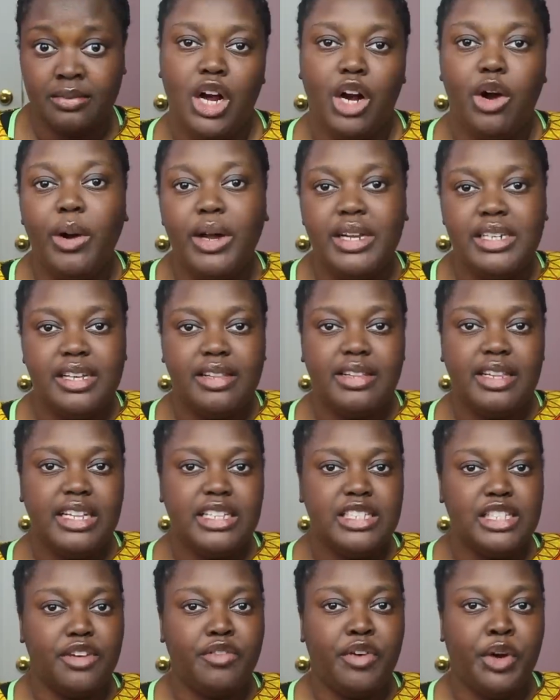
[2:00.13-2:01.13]
Going down the
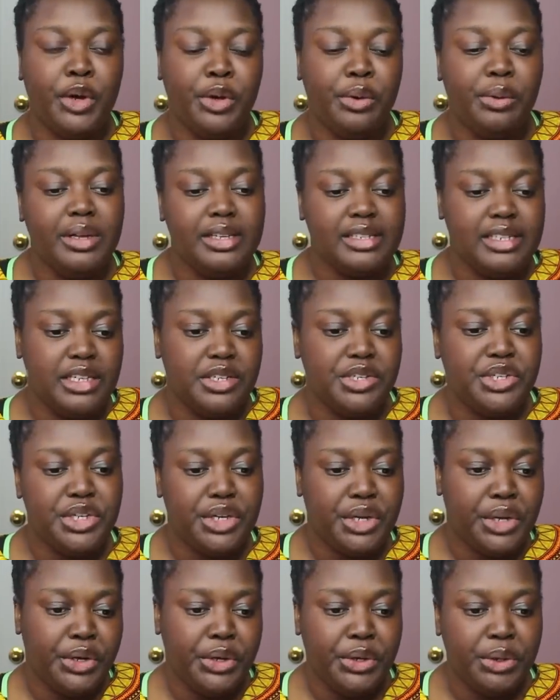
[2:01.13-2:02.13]
list of who is
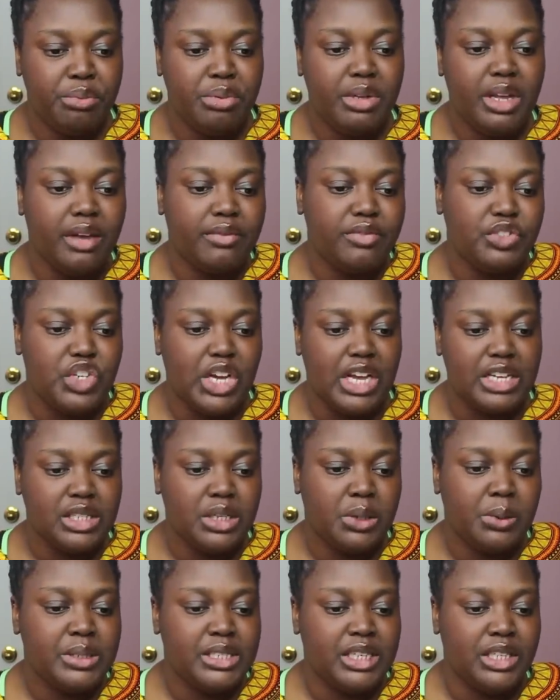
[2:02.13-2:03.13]
into who, we have Jess,
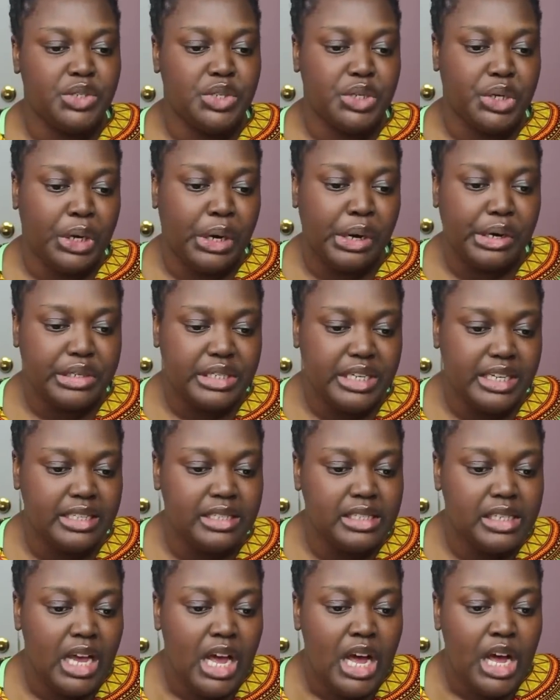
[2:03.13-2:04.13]
who is into
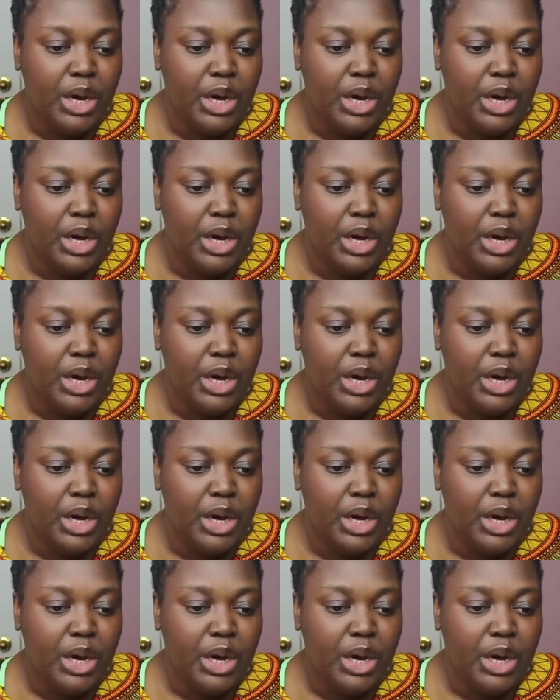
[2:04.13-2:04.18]
curtains,